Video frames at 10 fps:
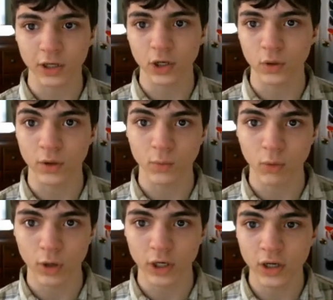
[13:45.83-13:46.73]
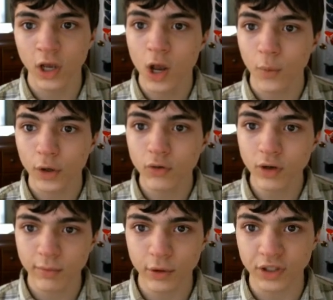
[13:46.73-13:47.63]
encoding will work. We're going
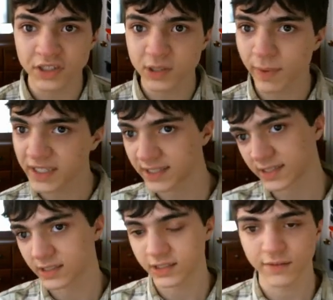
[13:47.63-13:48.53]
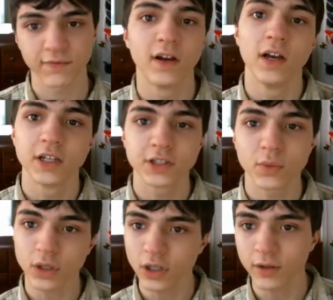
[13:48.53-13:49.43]
to put in spaces and stuff. So
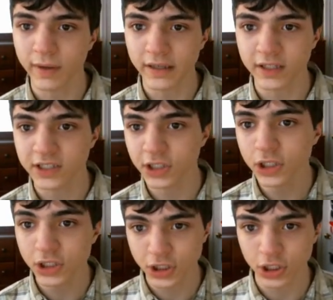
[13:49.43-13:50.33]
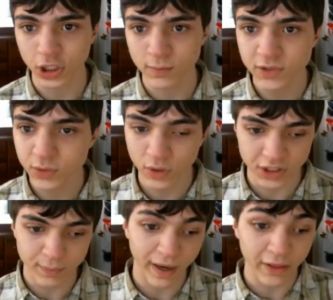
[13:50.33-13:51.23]
we're going to make the search terms,
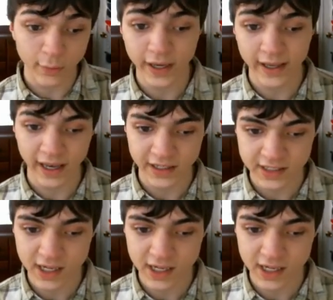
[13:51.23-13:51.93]
which, by the way, guys,